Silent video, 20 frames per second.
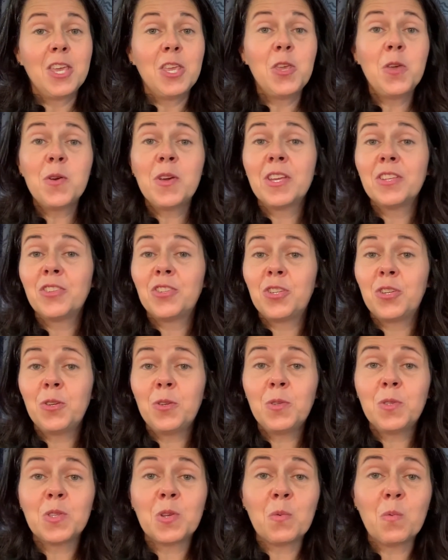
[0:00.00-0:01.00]
You can
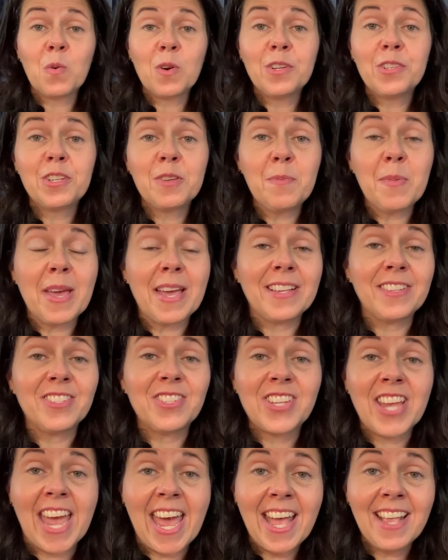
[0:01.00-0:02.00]
choose to worship and
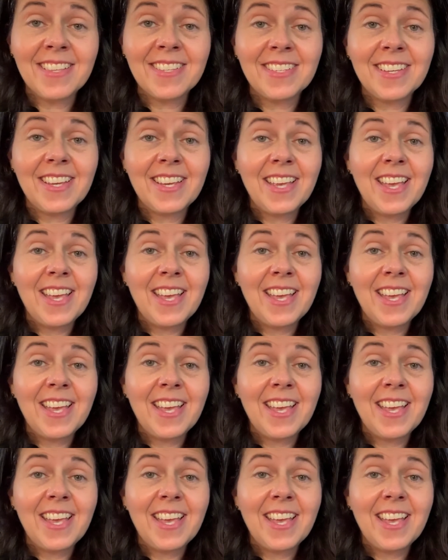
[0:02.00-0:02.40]
chat.